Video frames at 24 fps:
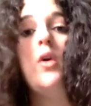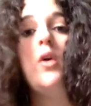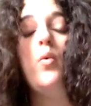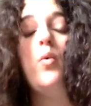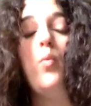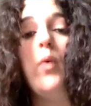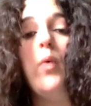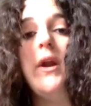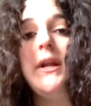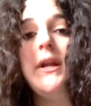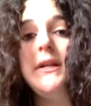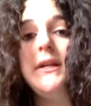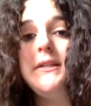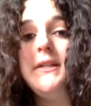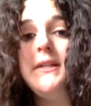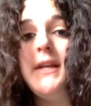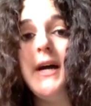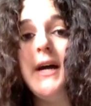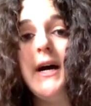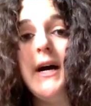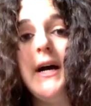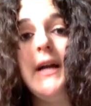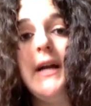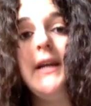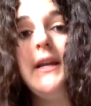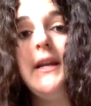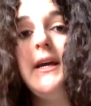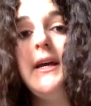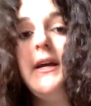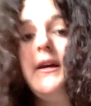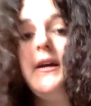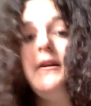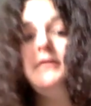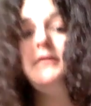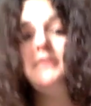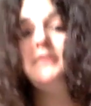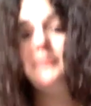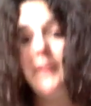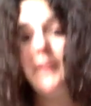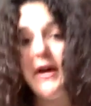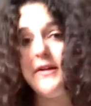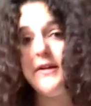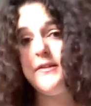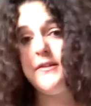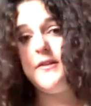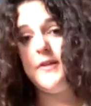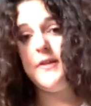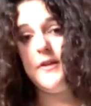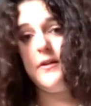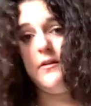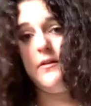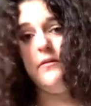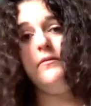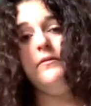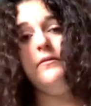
when it's not spastic and